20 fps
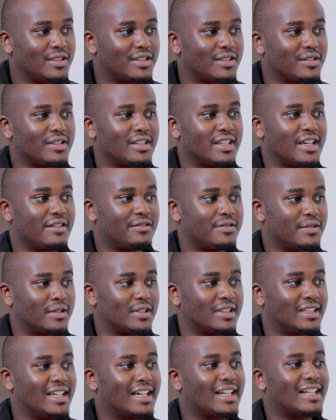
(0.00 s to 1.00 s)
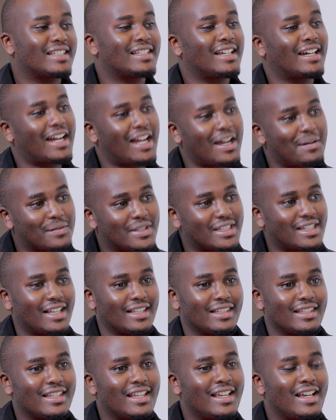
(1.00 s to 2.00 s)
No, it's not their fault. There are
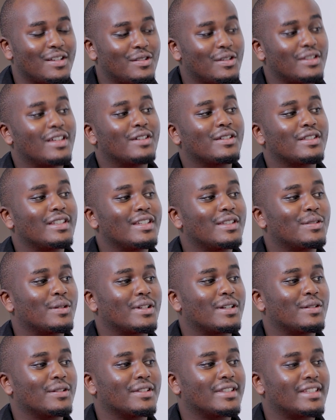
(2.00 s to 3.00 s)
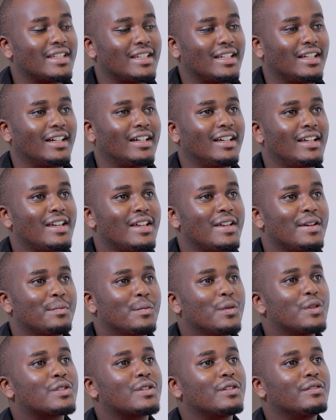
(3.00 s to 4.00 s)
circumstances. Yes. So this is what I was saying.
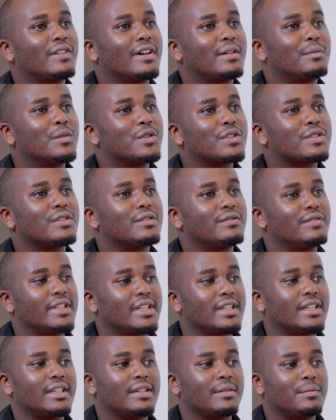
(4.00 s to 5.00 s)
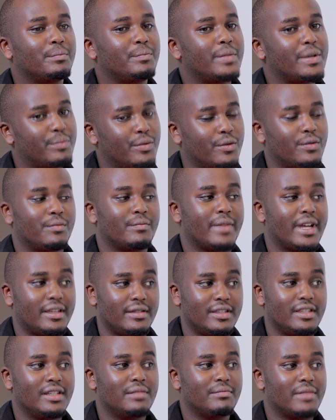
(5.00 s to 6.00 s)
Most of the people
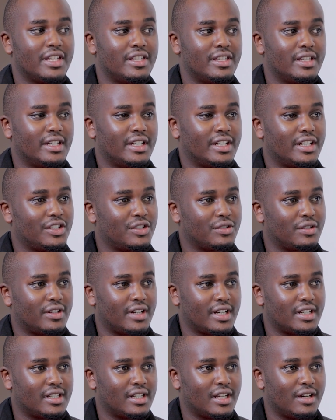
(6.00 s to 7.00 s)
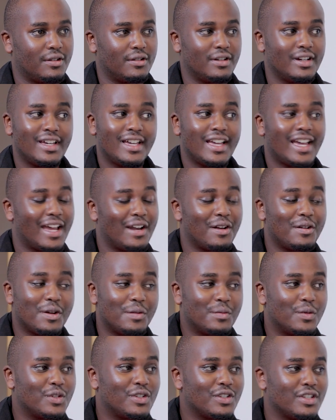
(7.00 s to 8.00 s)
in my generation right now, I don't
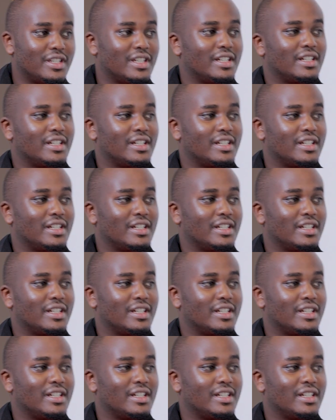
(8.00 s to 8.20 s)
know about your